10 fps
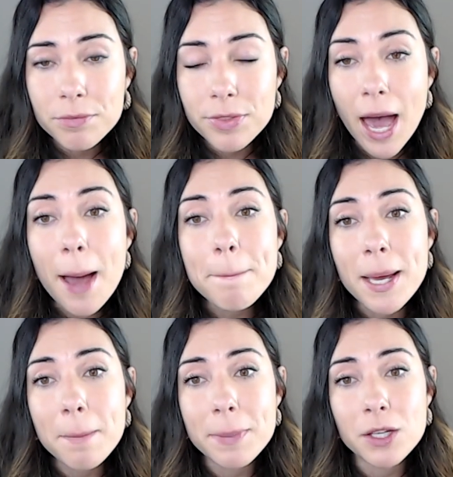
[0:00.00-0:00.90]
That
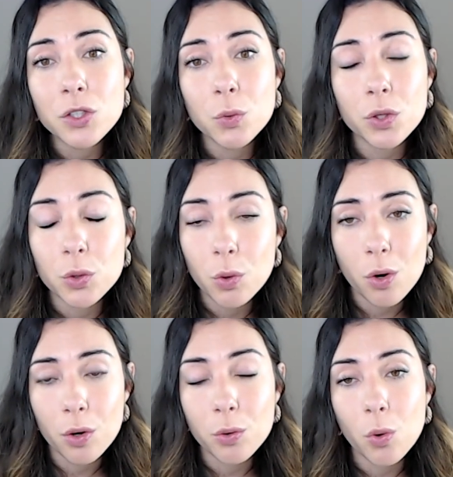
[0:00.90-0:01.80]
may be your
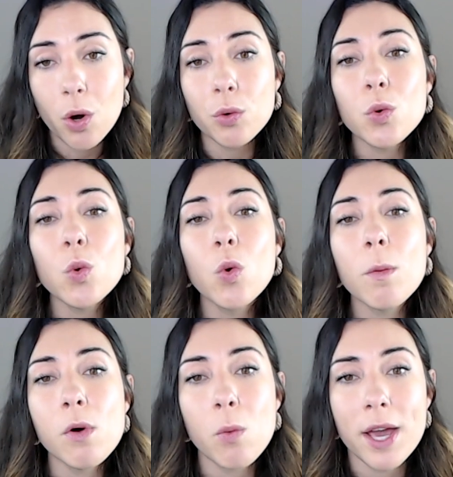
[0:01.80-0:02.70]
quote unquote
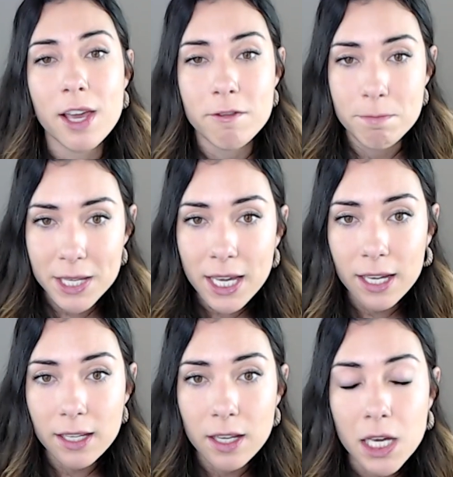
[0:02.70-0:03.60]
normal way of
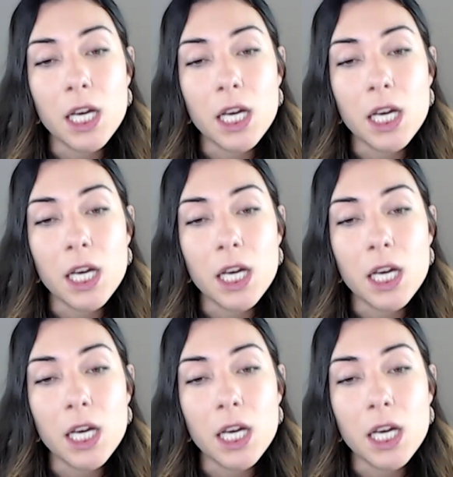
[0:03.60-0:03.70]
being.